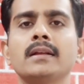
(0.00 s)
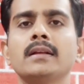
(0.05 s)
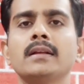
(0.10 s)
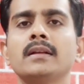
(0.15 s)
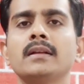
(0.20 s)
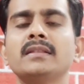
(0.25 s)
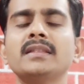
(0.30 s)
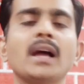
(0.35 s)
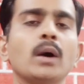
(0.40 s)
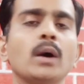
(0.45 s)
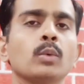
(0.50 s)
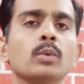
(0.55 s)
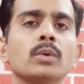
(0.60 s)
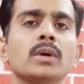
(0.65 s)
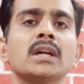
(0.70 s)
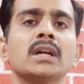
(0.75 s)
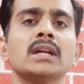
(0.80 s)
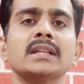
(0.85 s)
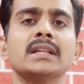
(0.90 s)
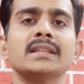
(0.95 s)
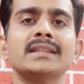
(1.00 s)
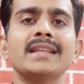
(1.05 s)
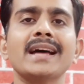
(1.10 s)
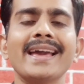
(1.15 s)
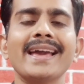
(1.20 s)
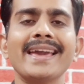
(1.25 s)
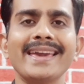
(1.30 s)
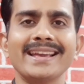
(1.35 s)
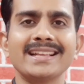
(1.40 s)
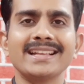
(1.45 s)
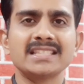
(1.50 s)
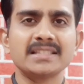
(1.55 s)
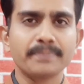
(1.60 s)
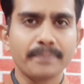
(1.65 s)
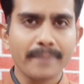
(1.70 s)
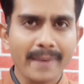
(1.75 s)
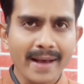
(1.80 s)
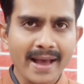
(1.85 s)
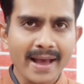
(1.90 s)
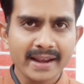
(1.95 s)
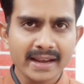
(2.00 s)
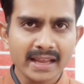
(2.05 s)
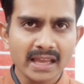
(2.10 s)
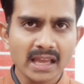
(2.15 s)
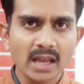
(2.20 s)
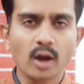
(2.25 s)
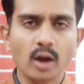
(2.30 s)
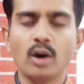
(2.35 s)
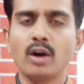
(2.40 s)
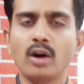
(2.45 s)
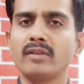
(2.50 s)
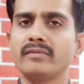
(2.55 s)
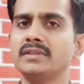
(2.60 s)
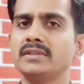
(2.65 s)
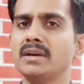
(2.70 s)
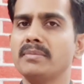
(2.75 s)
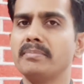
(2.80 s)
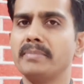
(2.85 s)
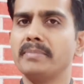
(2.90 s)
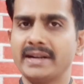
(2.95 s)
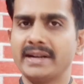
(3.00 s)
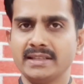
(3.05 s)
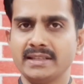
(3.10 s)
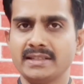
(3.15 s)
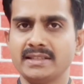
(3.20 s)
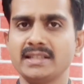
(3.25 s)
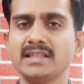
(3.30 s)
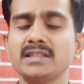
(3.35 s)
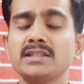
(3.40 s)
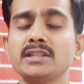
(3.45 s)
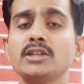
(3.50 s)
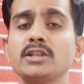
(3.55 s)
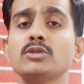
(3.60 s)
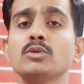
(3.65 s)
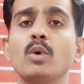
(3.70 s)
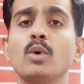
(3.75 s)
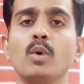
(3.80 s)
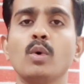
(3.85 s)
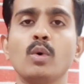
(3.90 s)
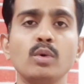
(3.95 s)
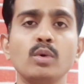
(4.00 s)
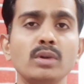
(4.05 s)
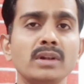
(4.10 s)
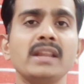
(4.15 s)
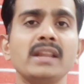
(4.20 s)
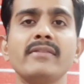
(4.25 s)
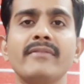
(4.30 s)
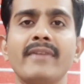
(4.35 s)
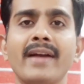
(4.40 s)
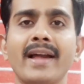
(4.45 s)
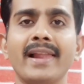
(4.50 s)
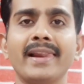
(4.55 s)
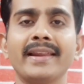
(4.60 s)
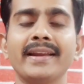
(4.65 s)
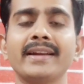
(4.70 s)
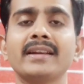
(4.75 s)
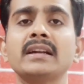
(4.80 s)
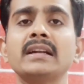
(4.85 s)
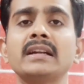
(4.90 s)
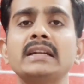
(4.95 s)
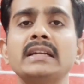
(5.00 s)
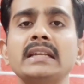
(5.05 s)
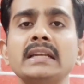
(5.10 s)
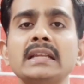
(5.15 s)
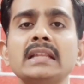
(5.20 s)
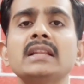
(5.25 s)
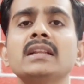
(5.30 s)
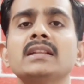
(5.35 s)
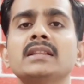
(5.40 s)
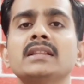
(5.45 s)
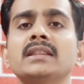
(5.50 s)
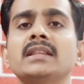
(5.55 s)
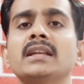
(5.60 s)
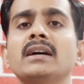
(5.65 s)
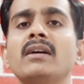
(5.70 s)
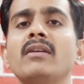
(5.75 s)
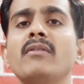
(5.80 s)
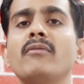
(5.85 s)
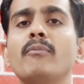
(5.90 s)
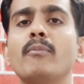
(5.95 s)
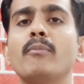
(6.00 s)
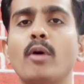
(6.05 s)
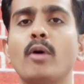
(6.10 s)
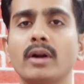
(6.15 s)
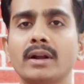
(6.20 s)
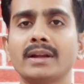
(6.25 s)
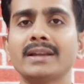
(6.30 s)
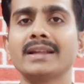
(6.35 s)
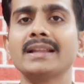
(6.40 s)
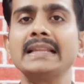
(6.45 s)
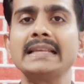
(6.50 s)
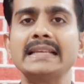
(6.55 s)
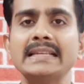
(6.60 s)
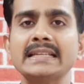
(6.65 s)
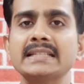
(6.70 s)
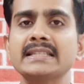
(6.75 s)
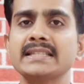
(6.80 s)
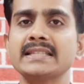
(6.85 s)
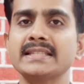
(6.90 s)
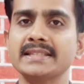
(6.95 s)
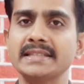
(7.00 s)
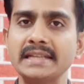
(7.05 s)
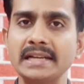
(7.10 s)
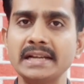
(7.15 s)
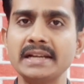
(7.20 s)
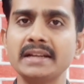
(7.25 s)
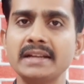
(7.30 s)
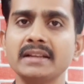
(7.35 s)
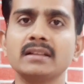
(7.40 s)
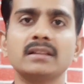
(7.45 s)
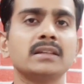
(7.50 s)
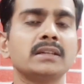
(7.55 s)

Now, the expiry of the medicines is only valid till the bottle is sealed,